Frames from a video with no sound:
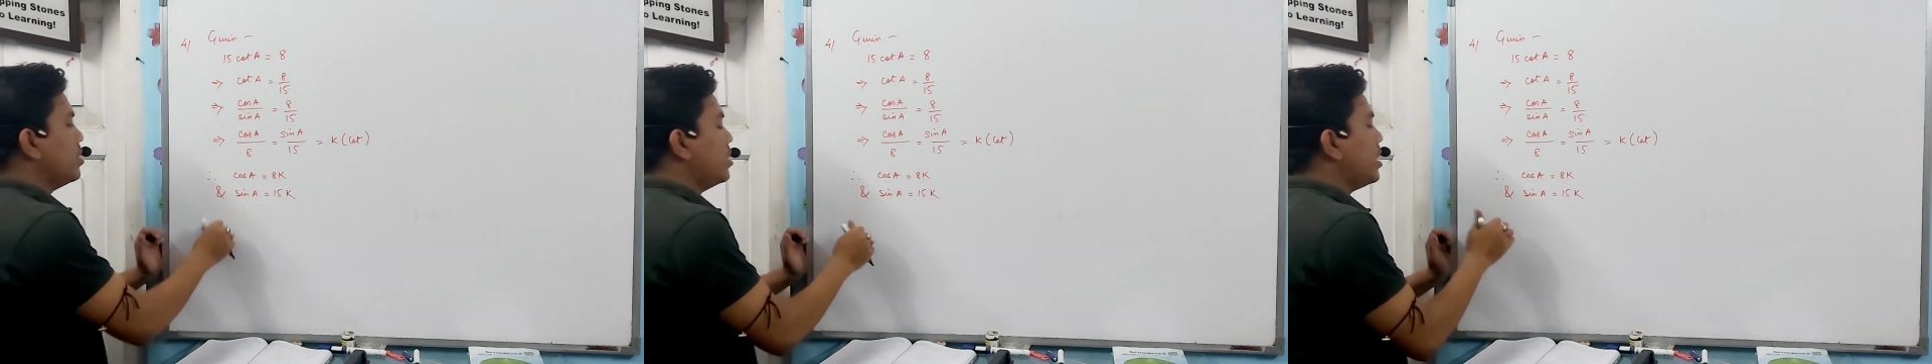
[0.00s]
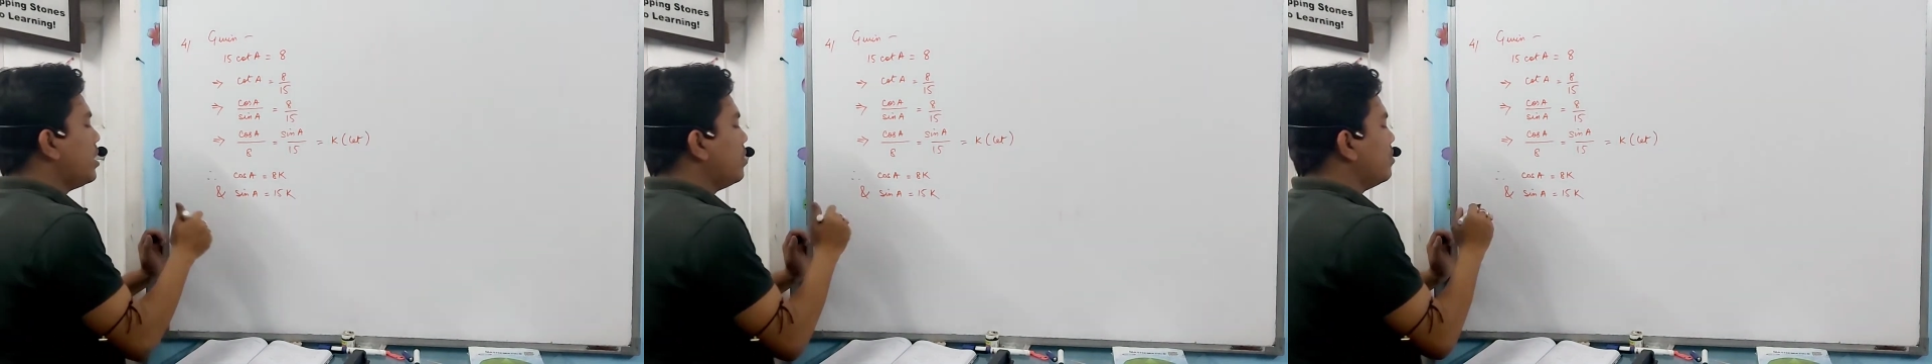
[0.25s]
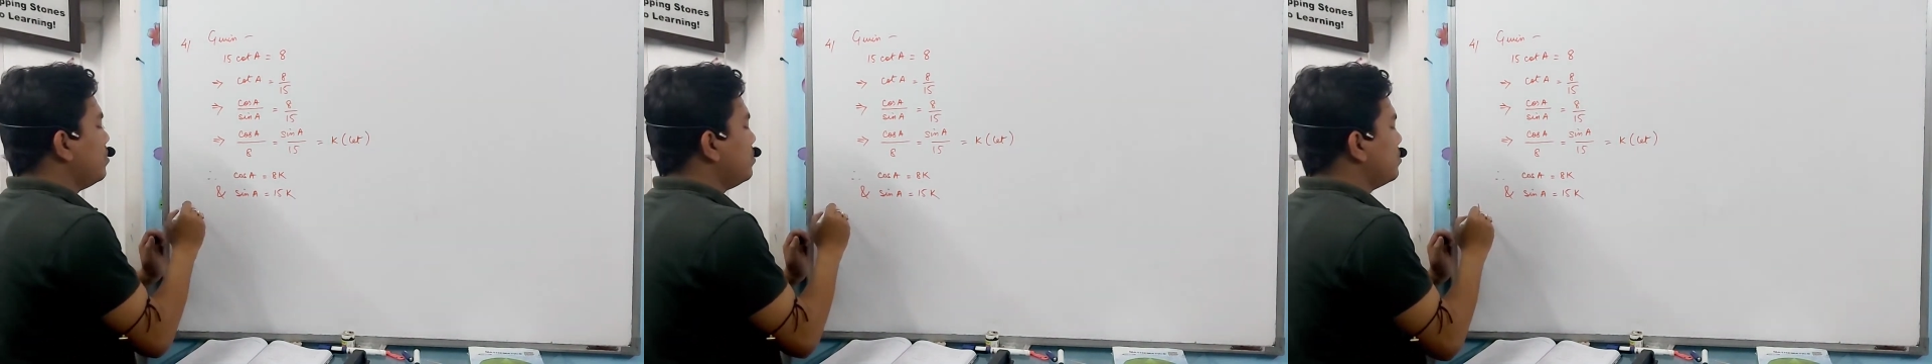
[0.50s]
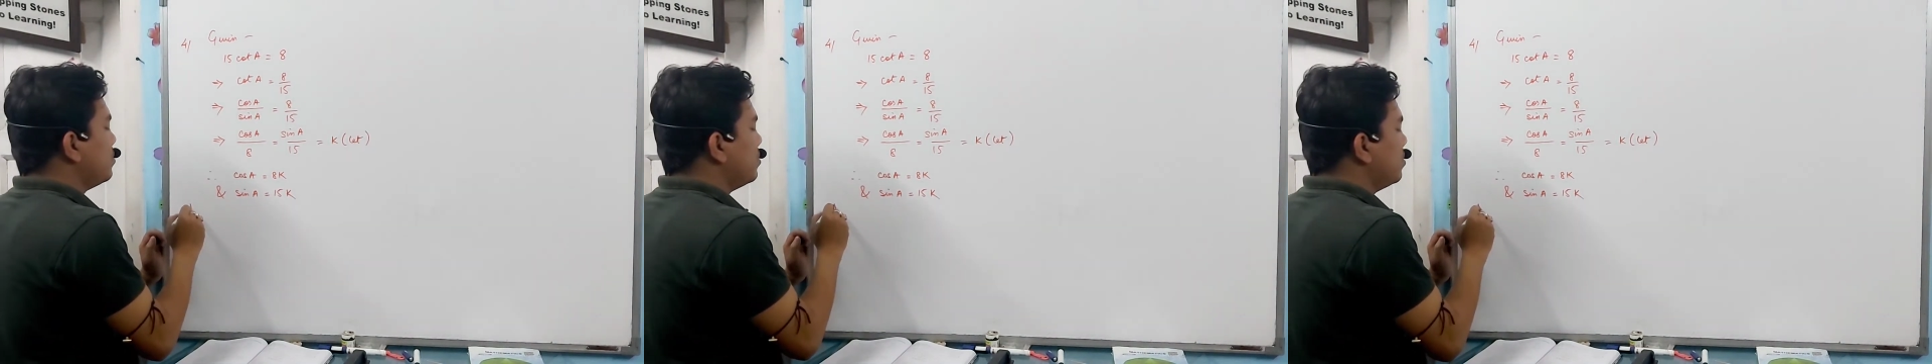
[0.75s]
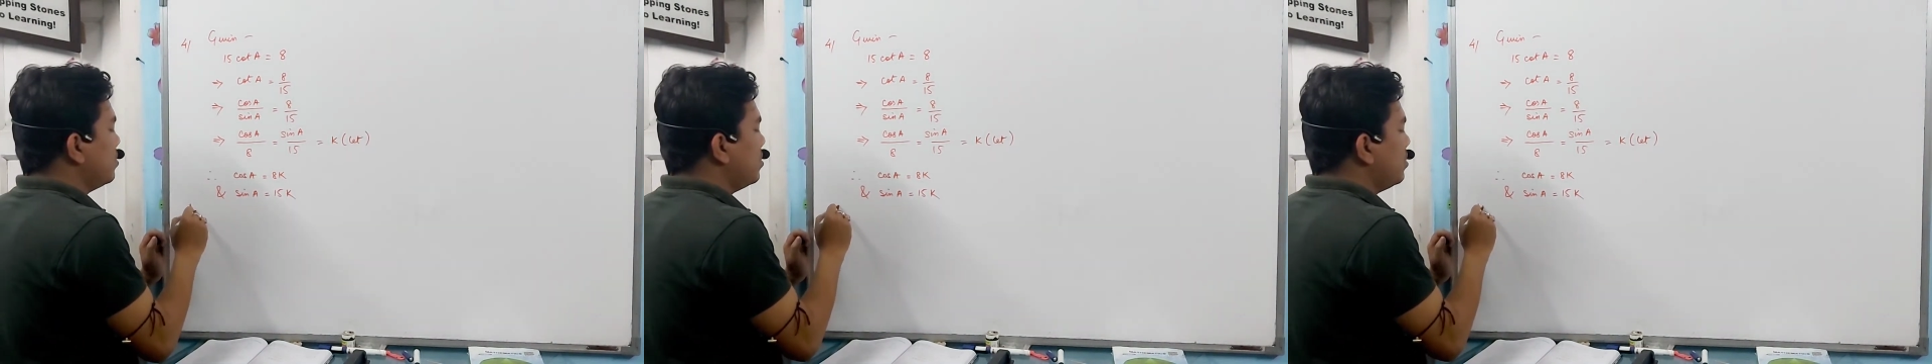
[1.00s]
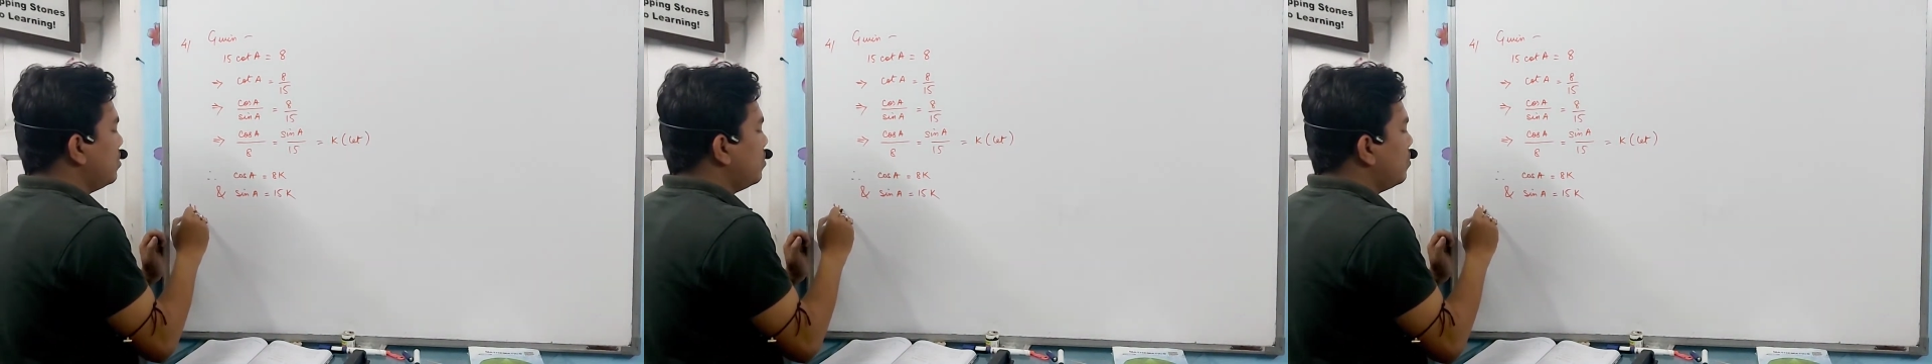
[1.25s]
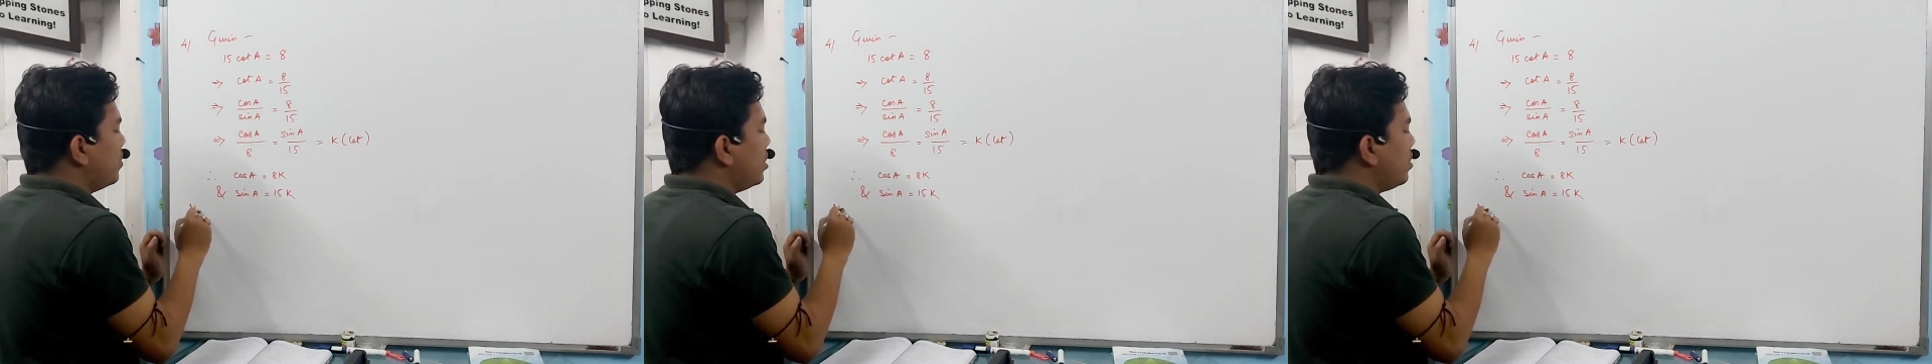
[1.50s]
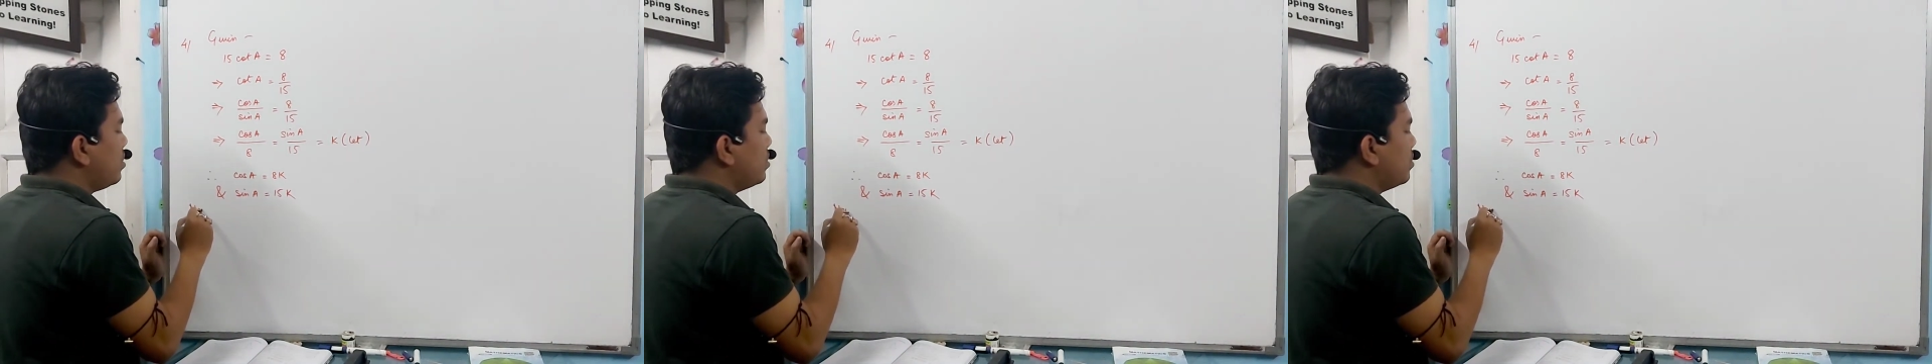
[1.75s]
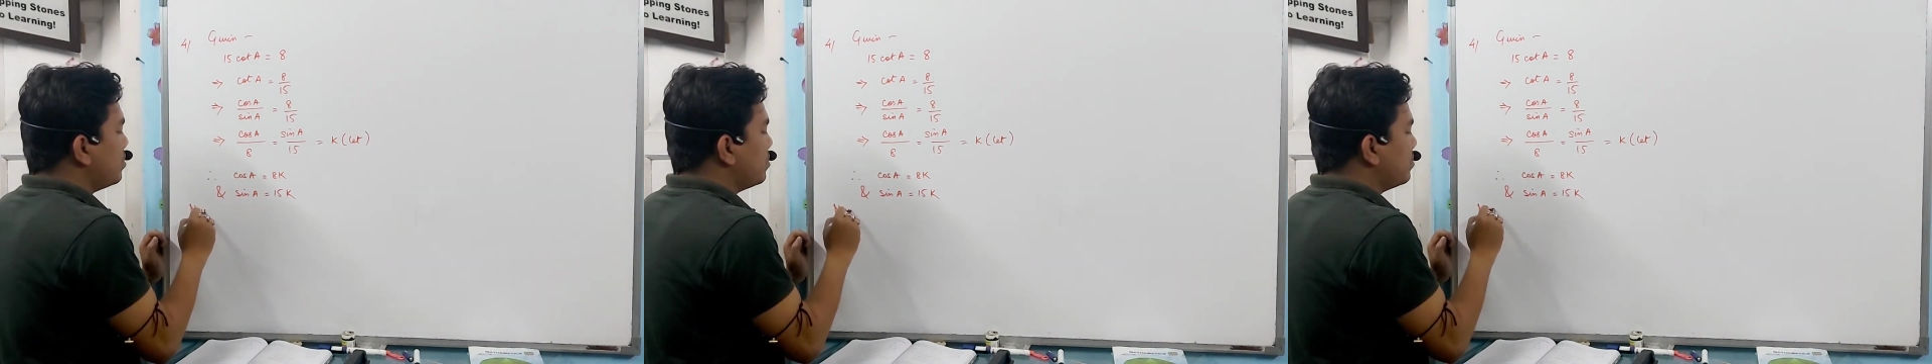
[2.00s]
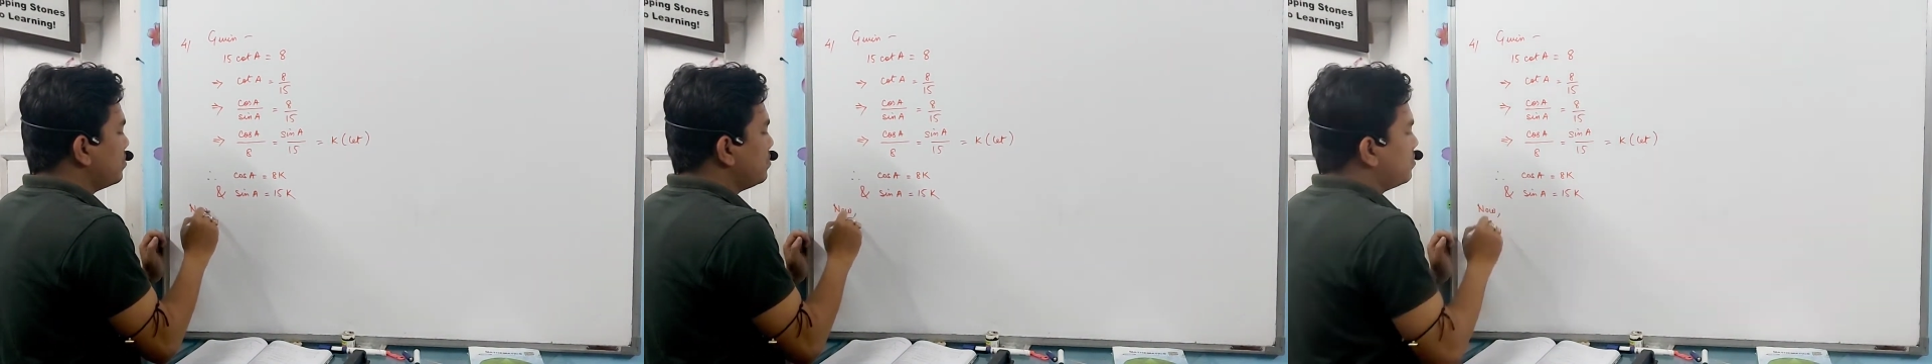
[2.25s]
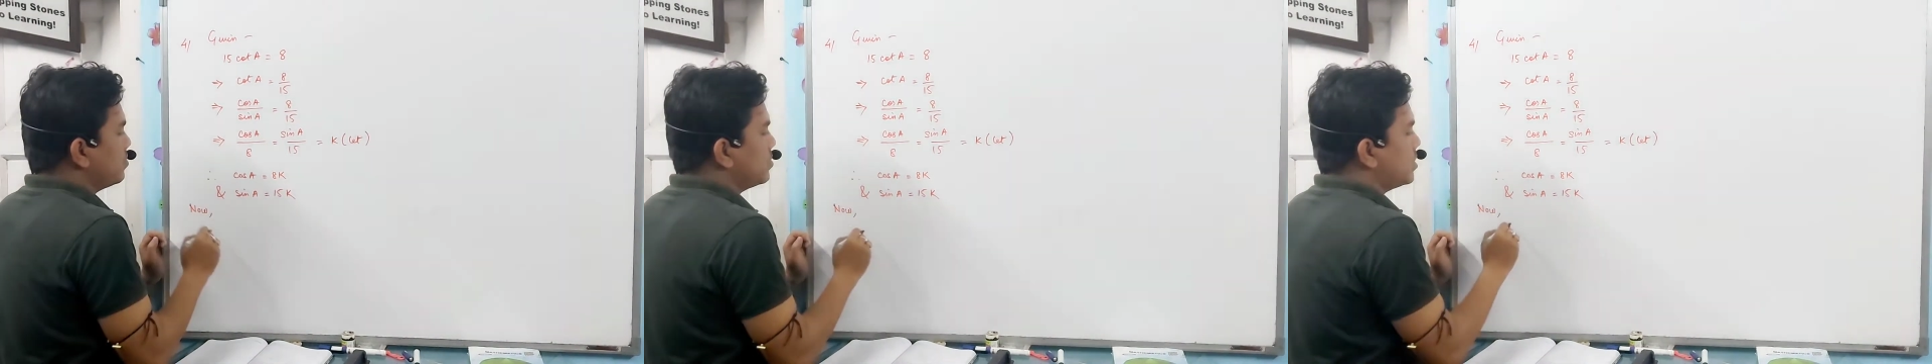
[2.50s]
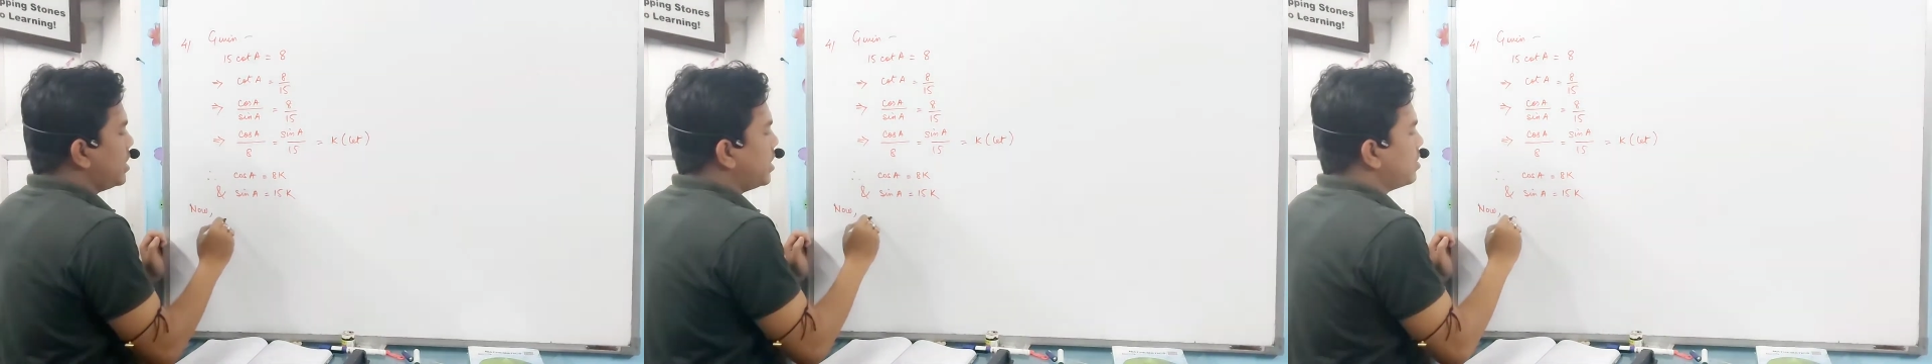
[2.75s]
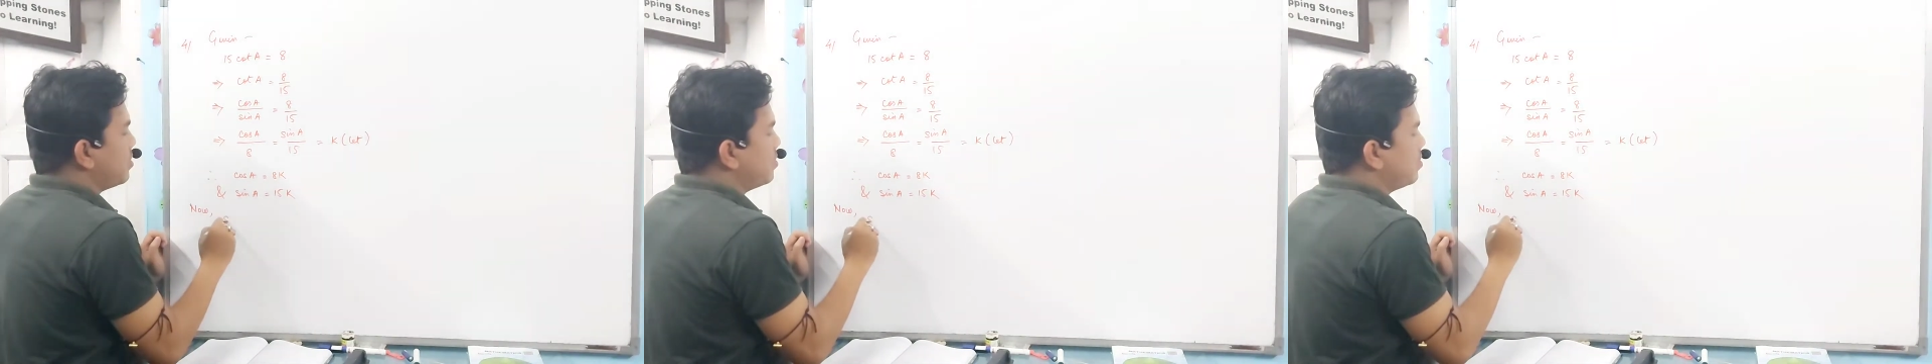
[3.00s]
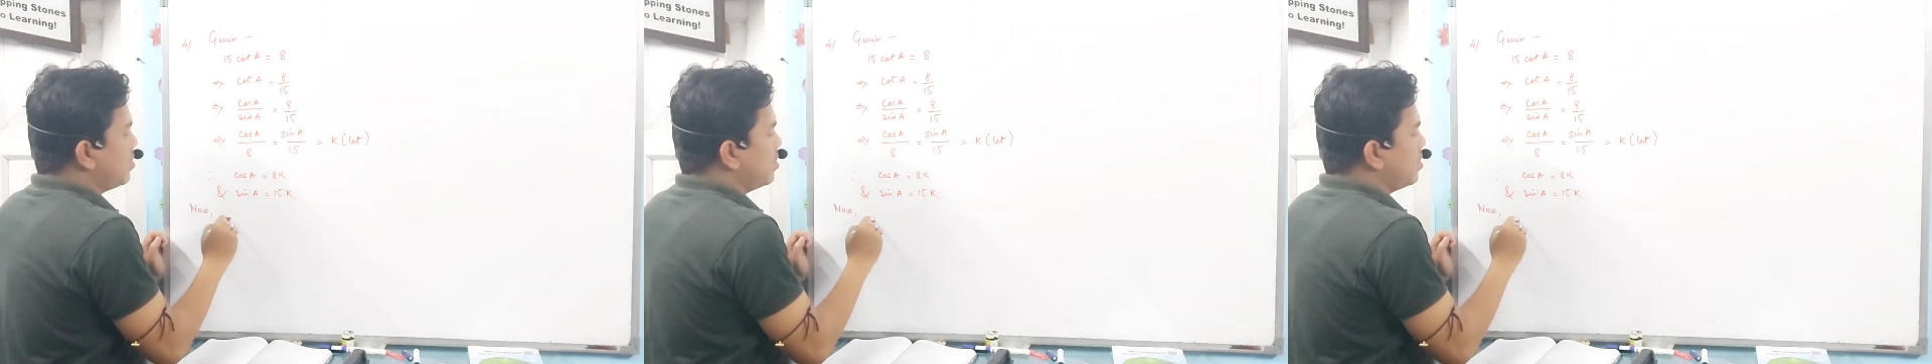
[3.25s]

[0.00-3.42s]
now we all know that